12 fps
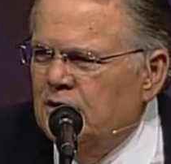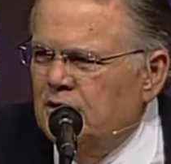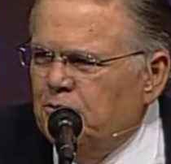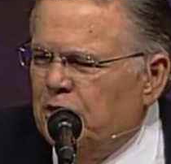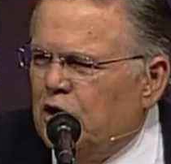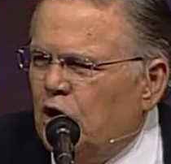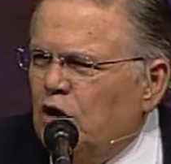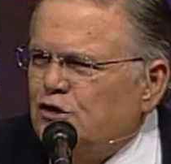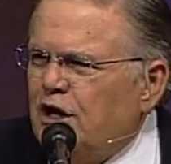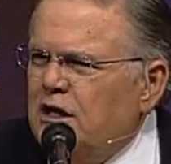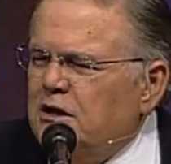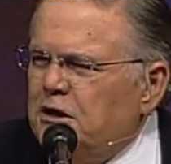because
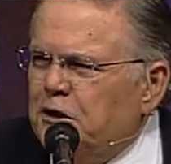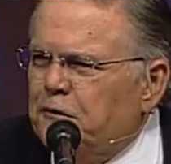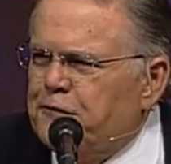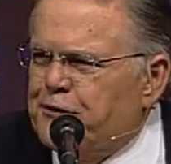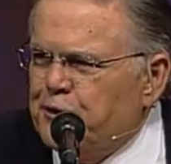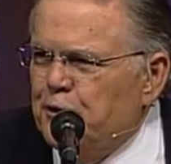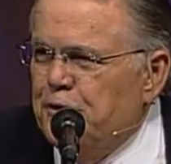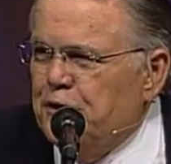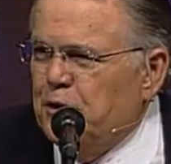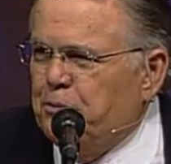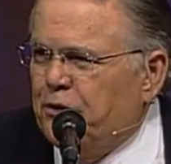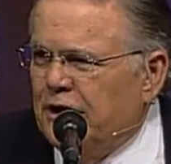they lived through the
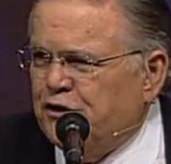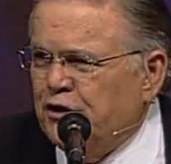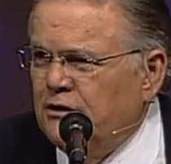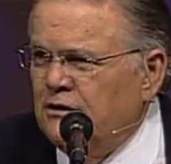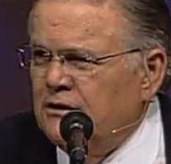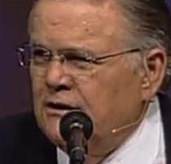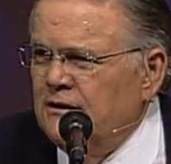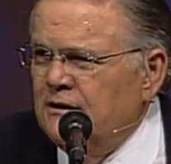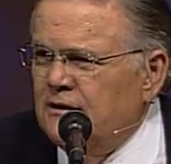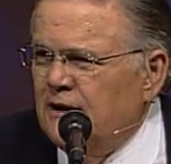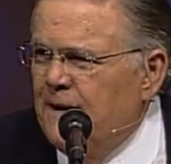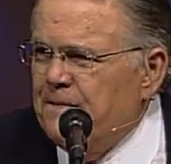Depression
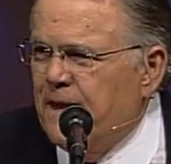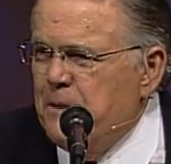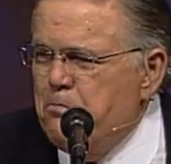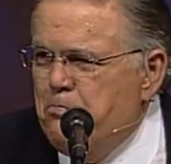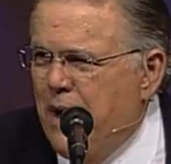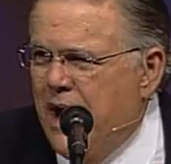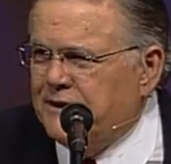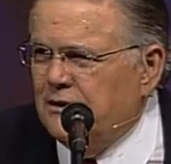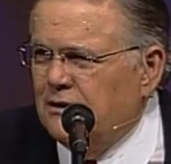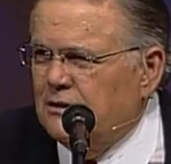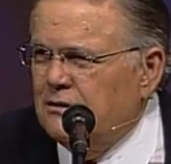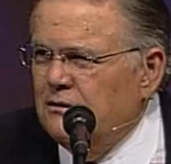and they
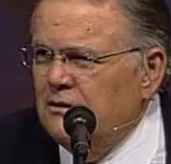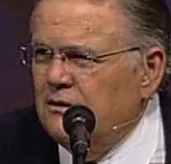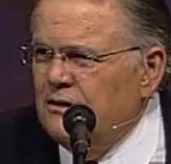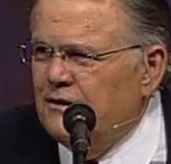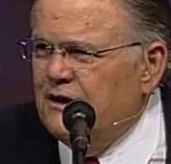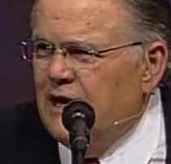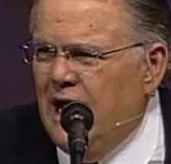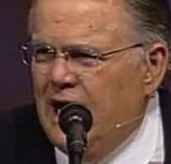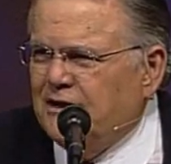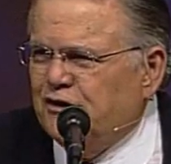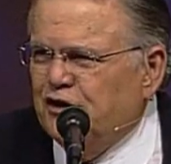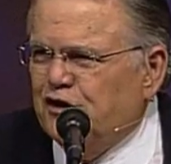battled the
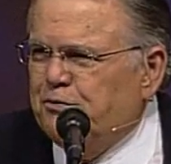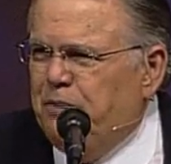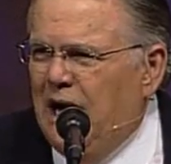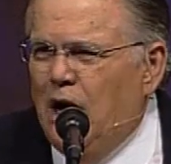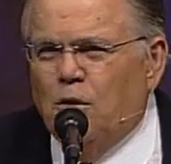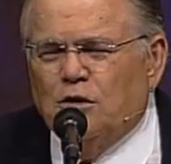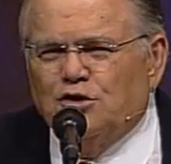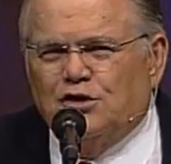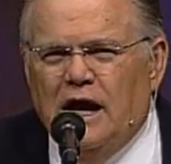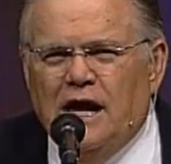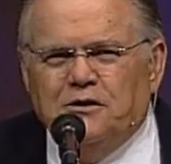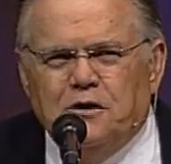Axis powers
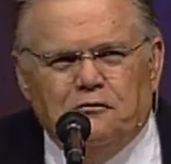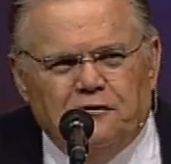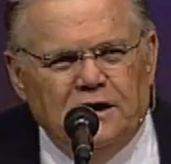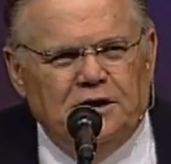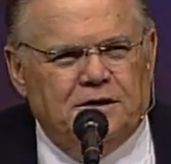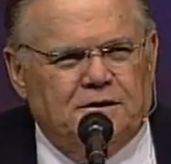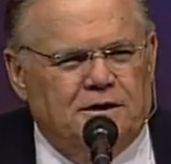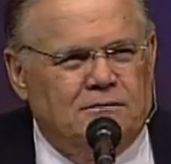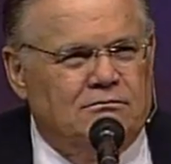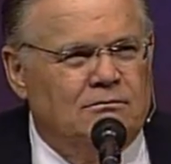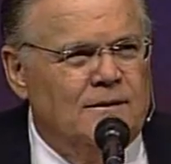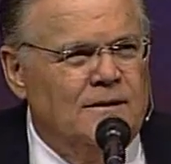and defeated them.
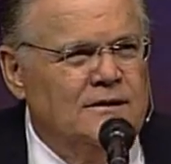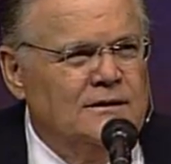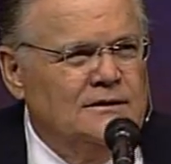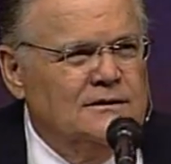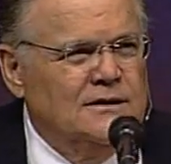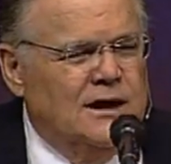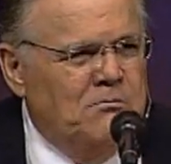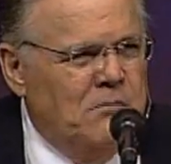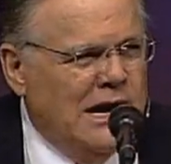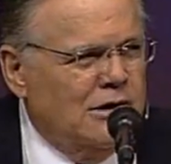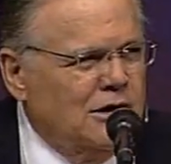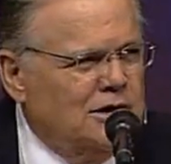
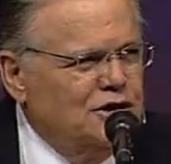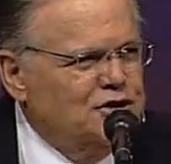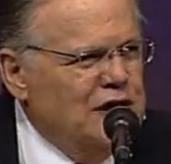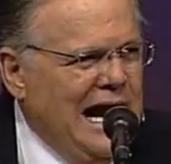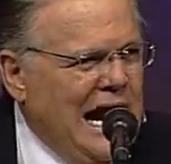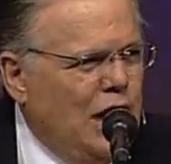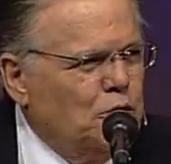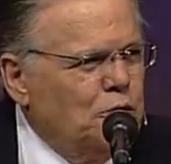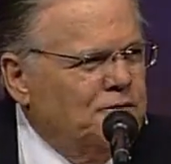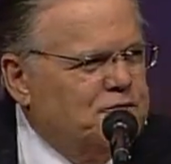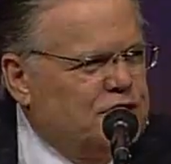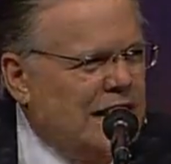America's hour
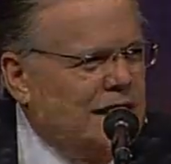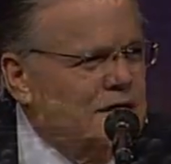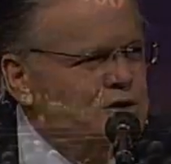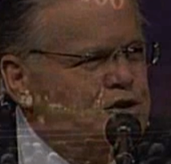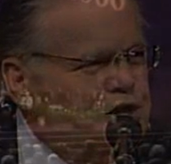of challenge